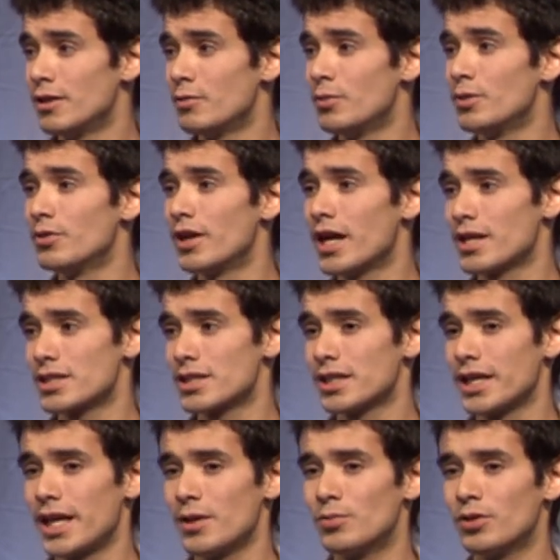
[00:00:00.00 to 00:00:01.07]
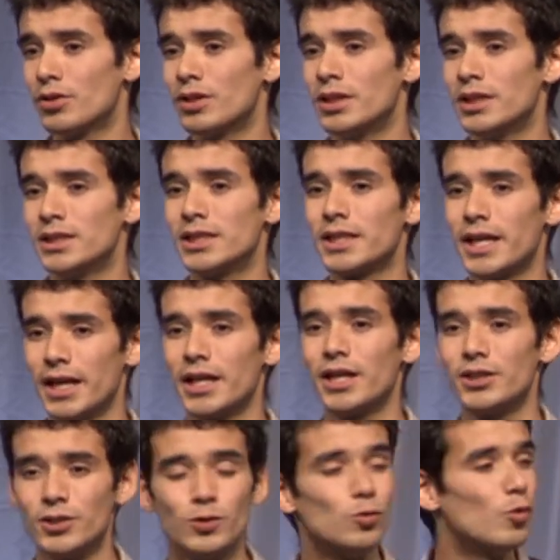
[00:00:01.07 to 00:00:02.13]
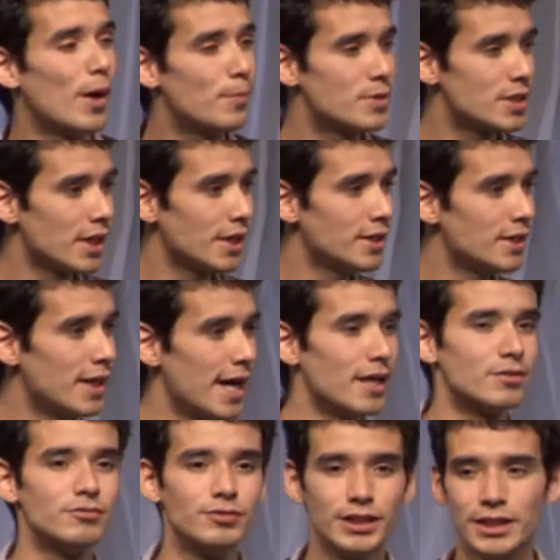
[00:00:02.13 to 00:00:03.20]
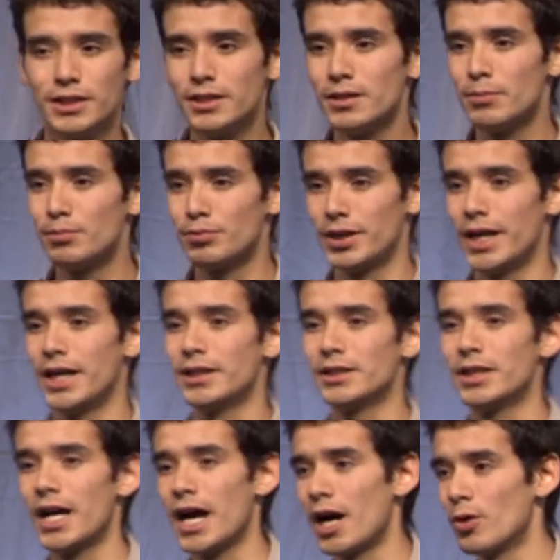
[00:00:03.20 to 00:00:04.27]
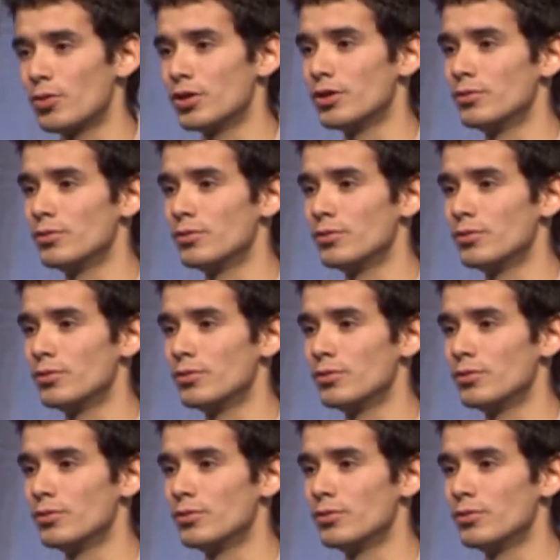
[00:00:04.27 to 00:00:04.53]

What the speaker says: we were actually able to get a new website and rebrand our